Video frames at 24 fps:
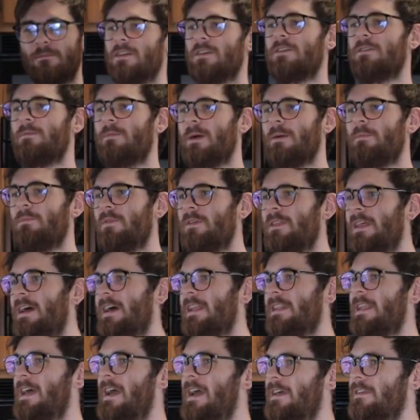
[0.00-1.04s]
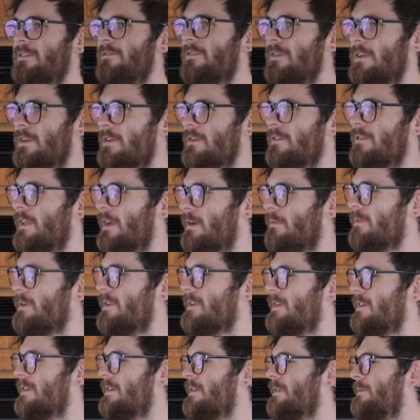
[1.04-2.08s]
You remember that last video that we
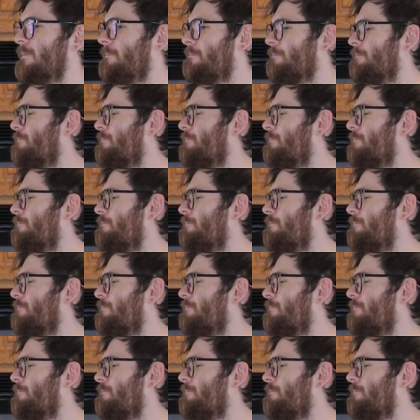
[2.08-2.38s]
did?